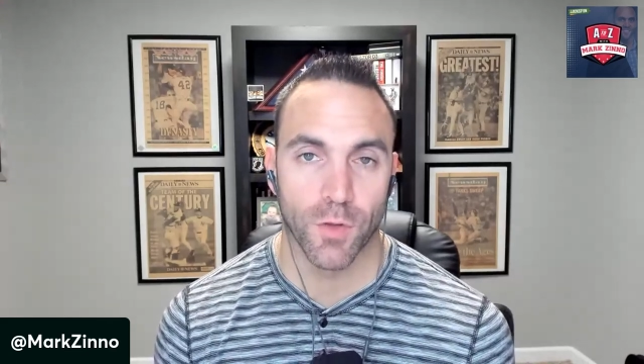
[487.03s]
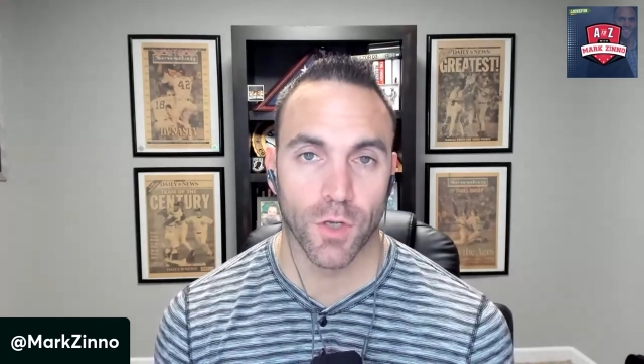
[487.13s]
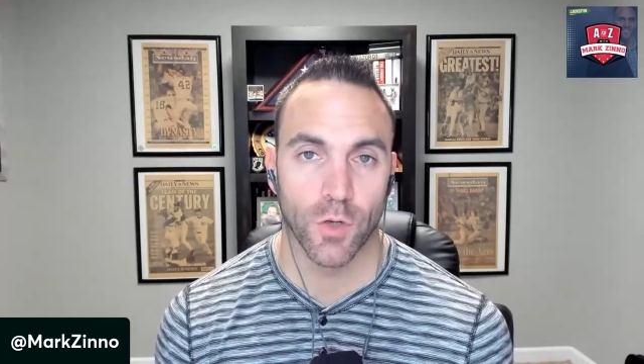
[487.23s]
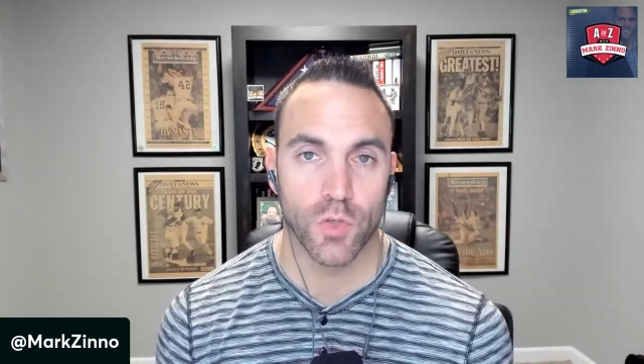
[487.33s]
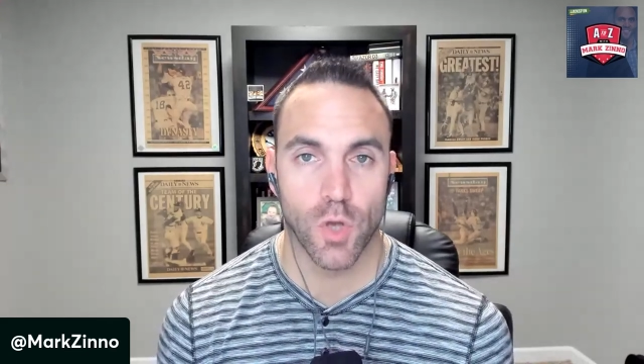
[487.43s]
You
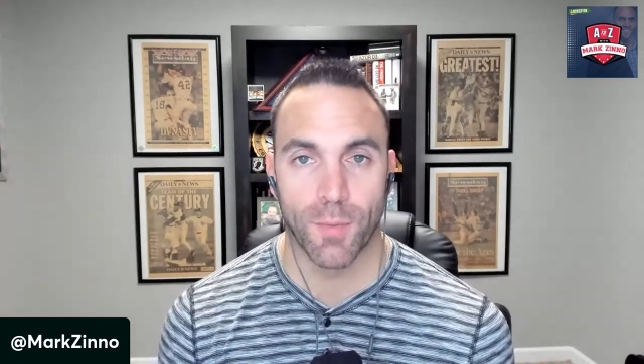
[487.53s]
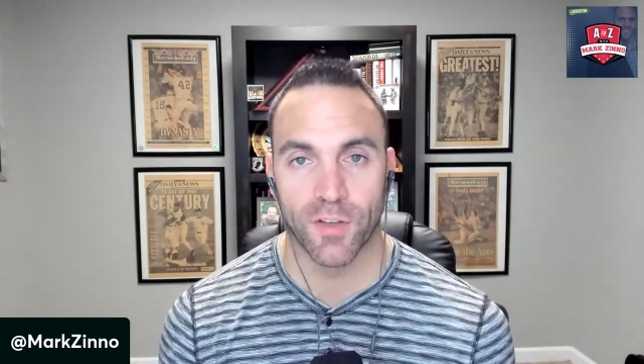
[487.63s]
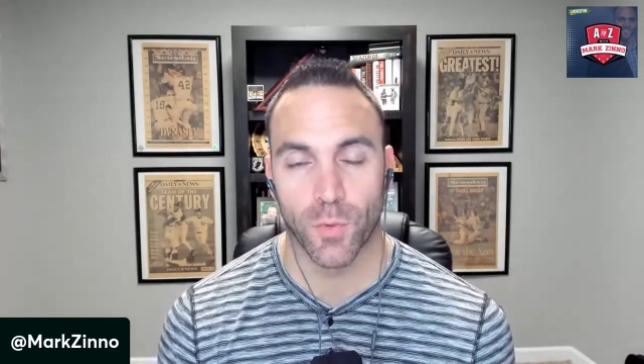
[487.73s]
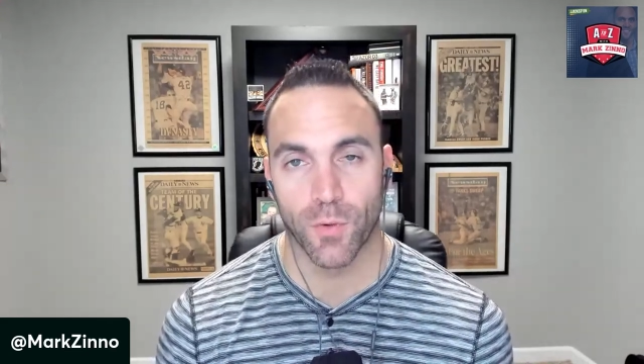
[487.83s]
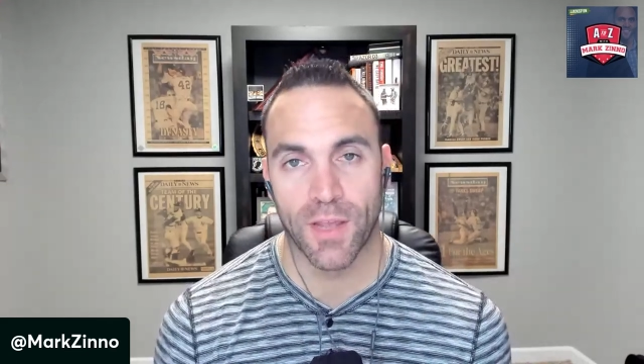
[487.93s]
can do so on my
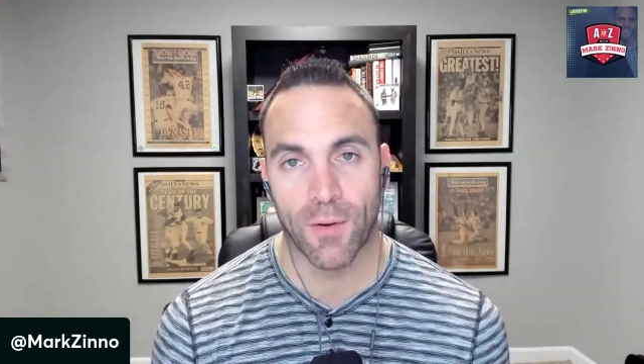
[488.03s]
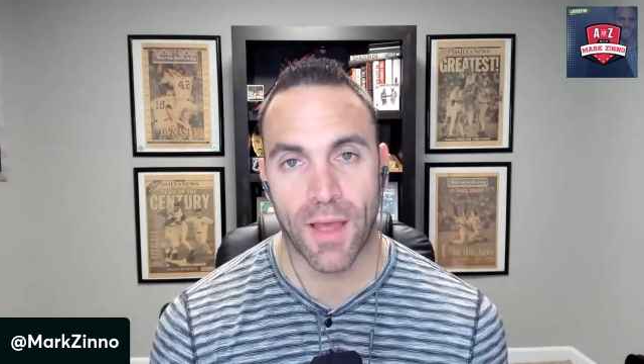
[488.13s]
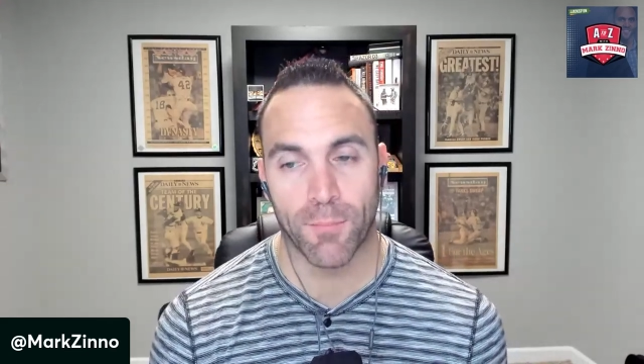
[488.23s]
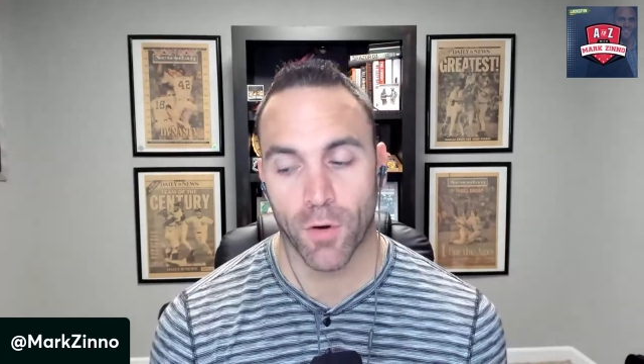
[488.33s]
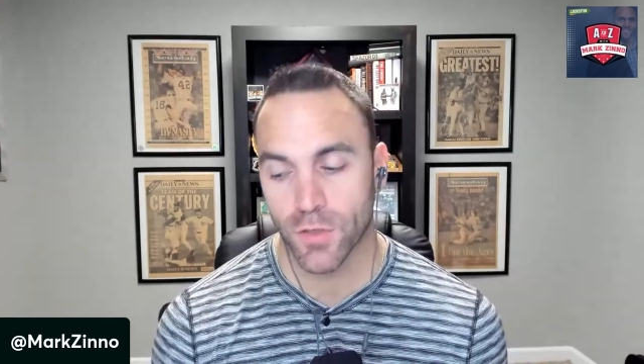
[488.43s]
Twitter account
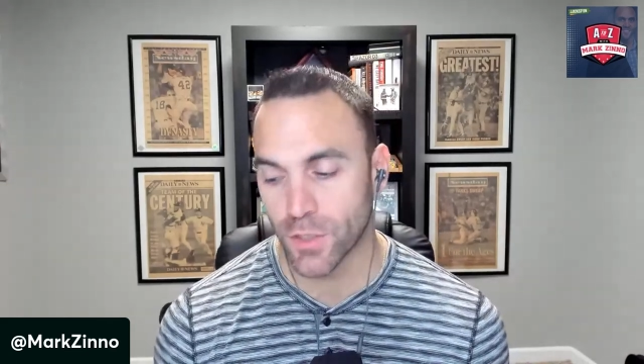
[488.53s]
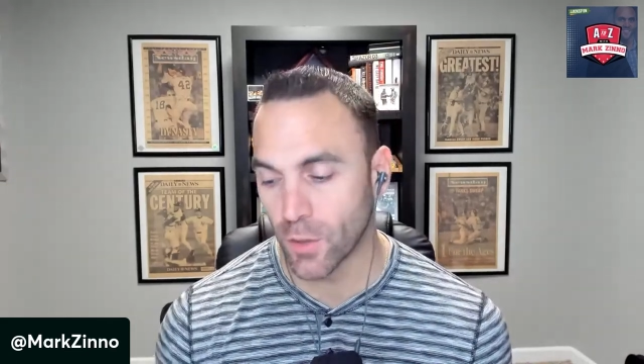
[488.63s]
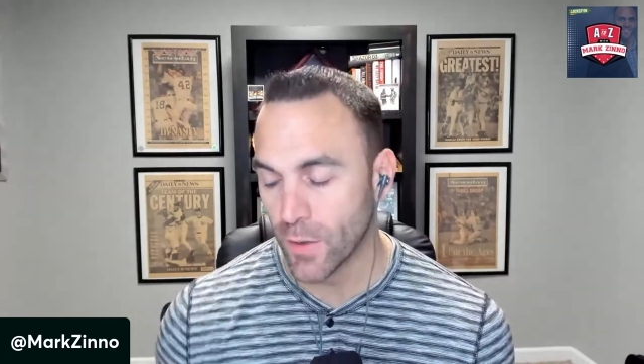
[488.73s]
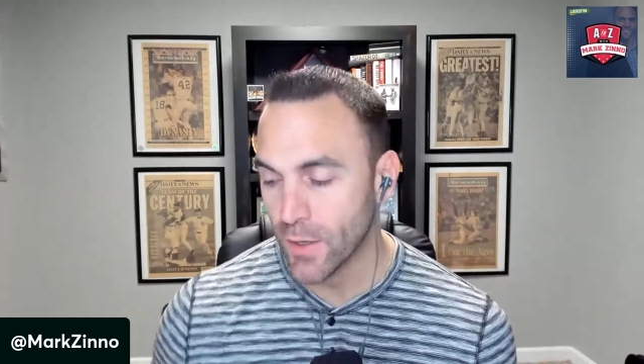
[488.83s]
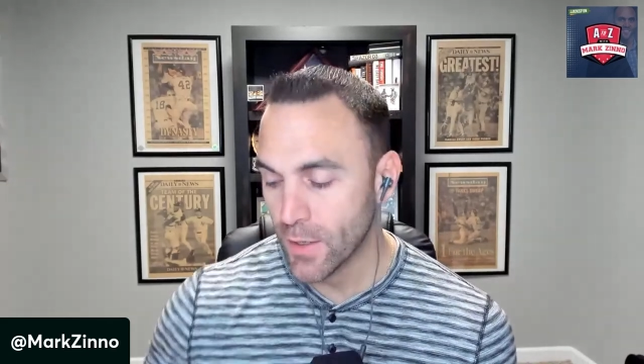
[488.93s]
at Mark Zinno,